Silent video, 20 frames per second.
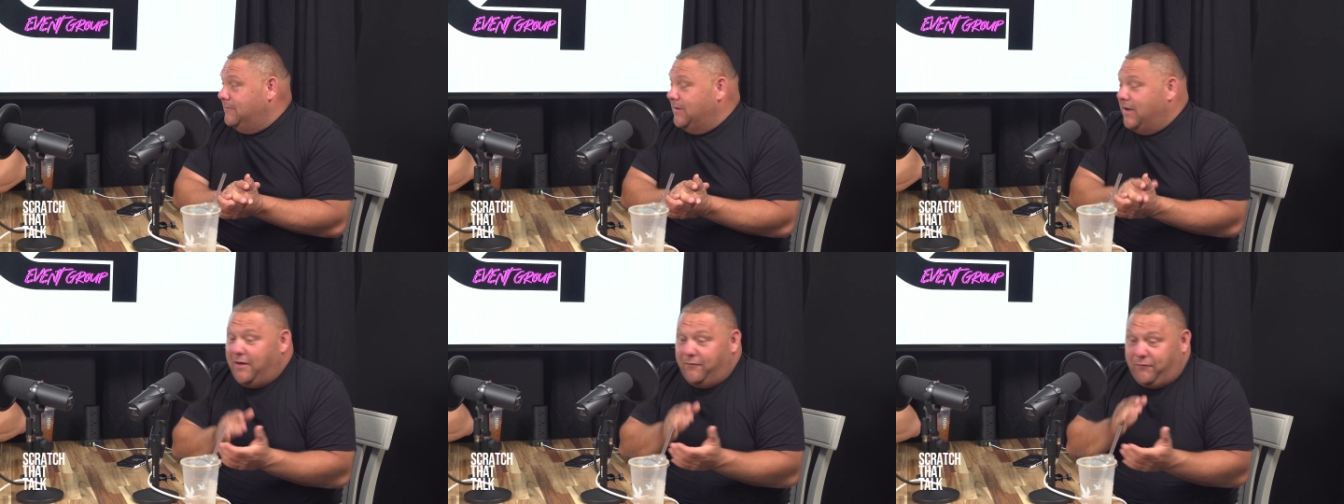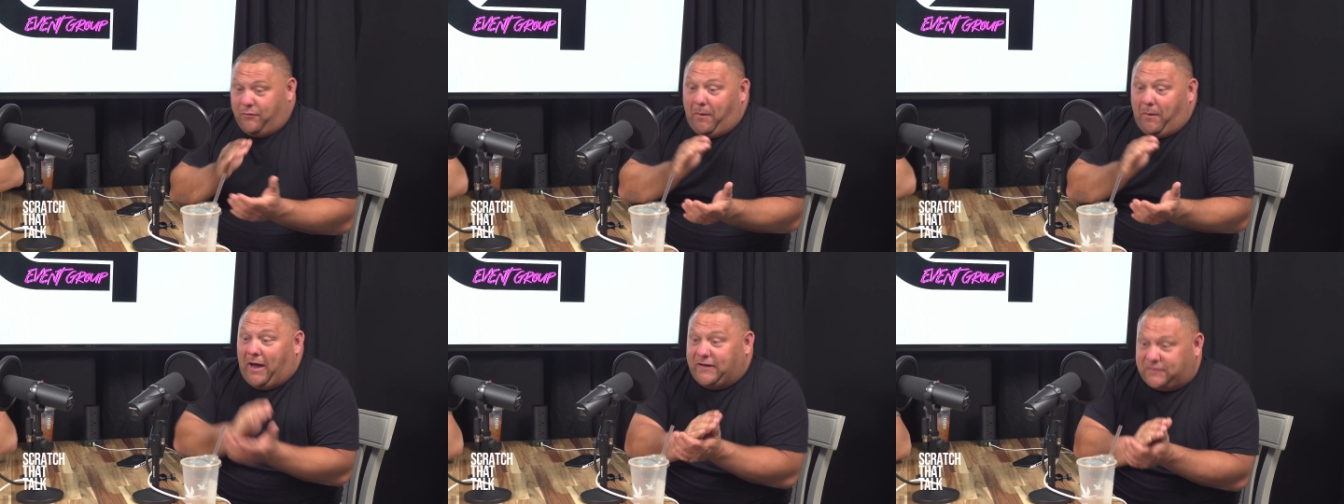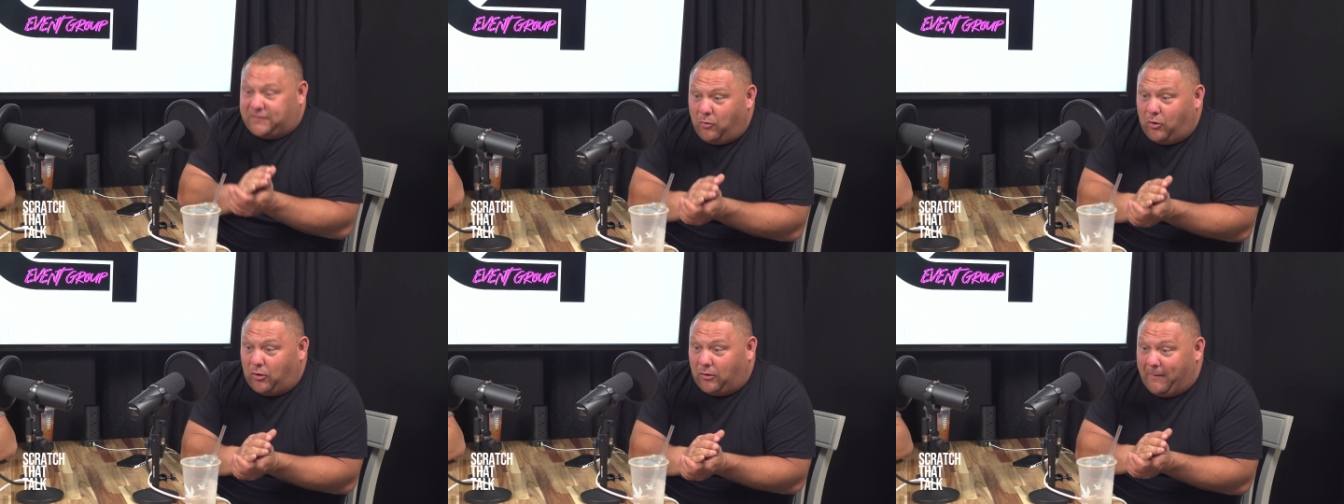If you buy a
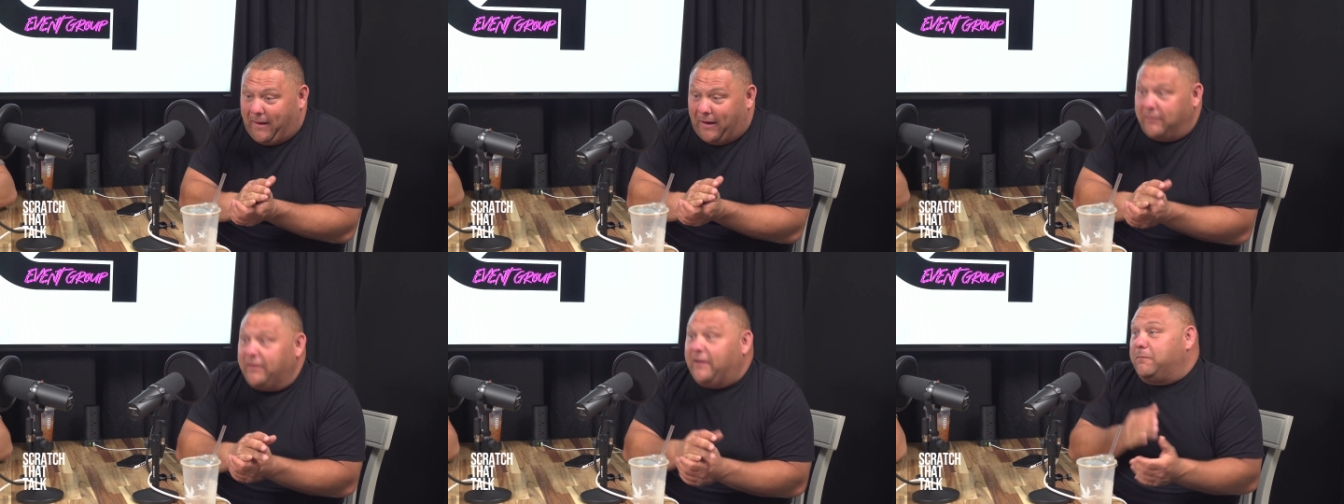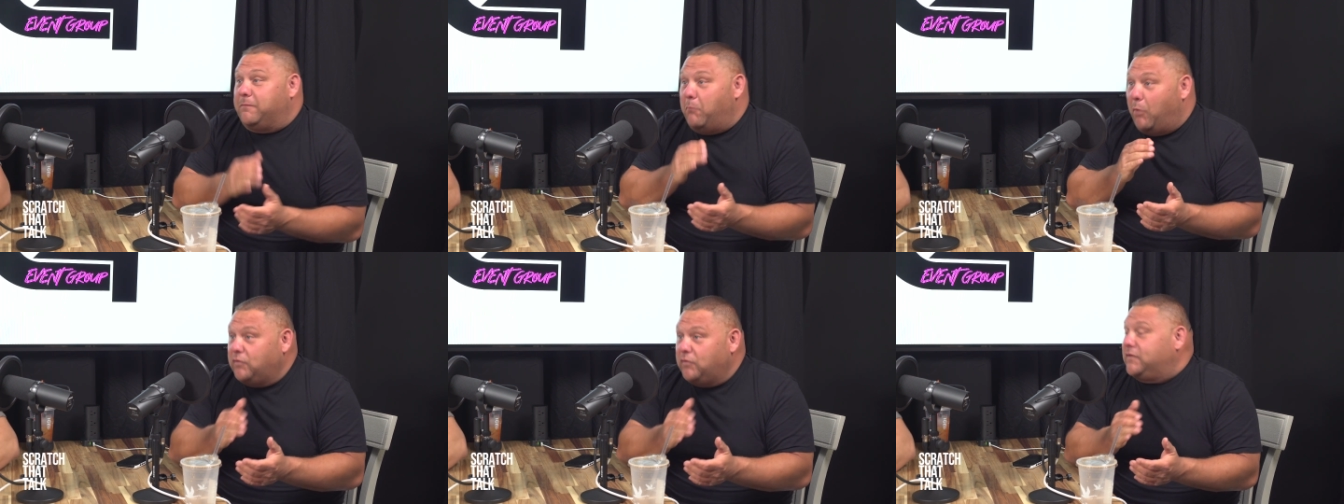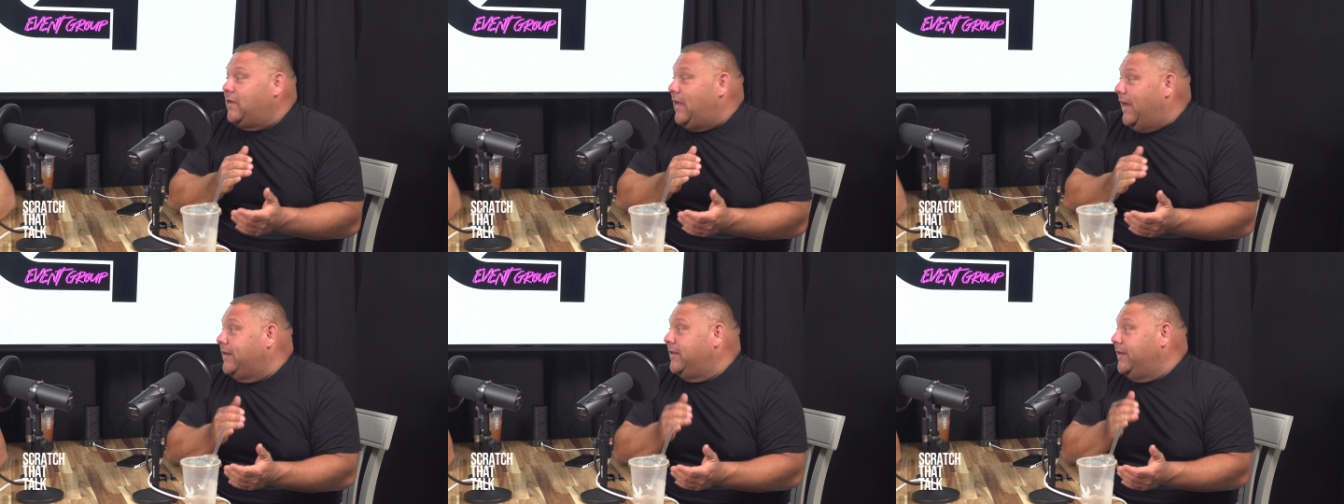small amount, it's most
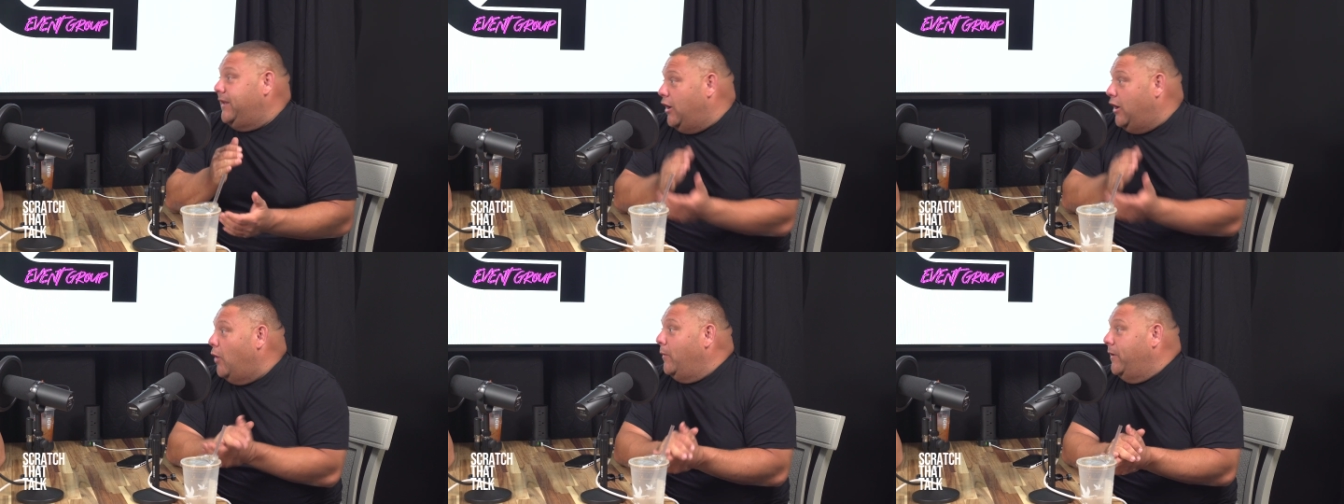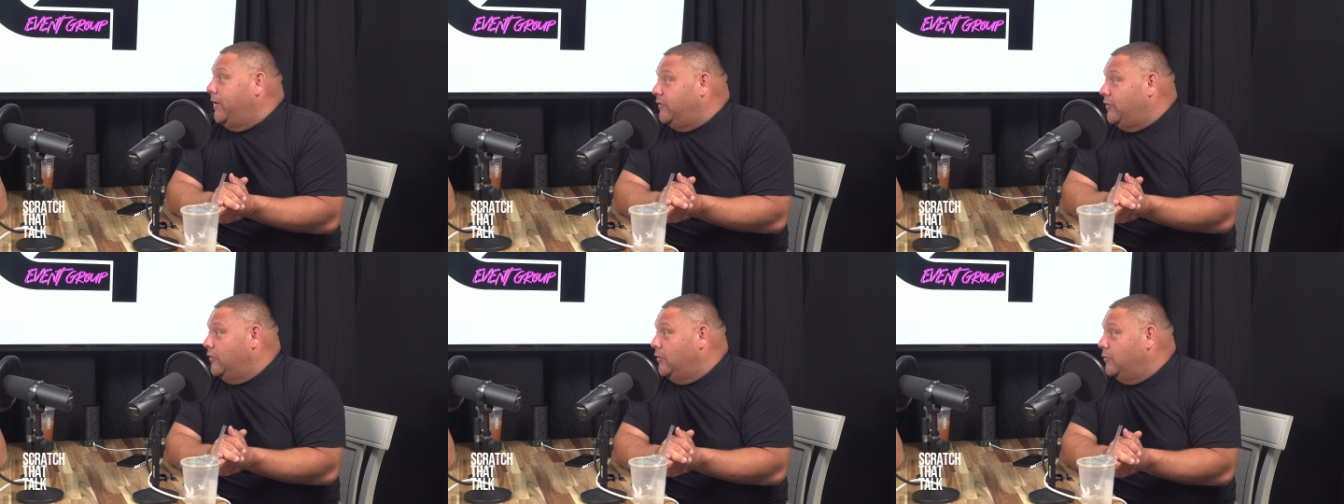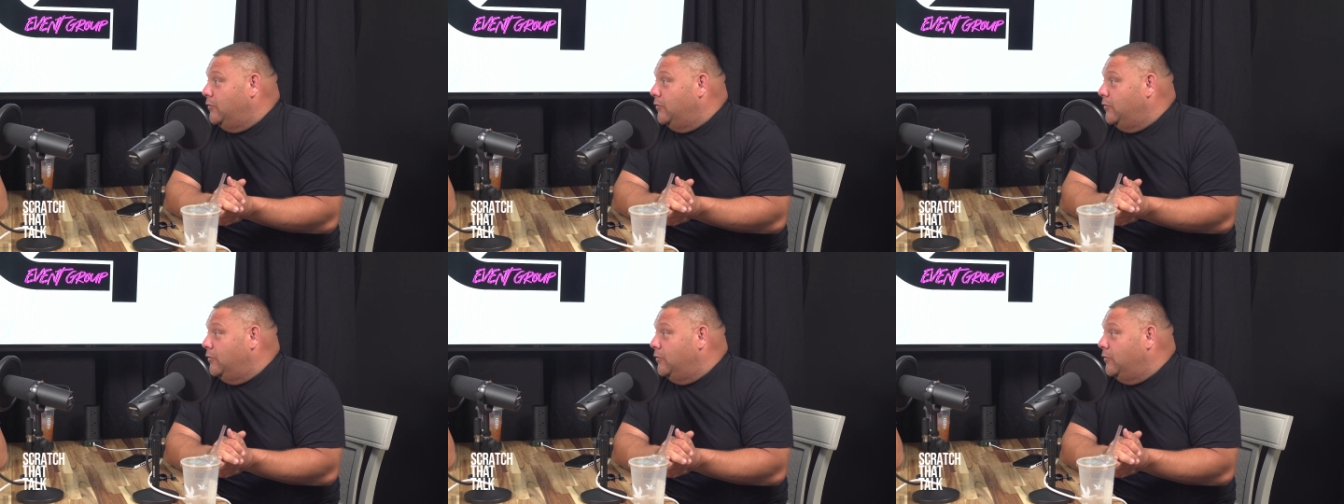likely going to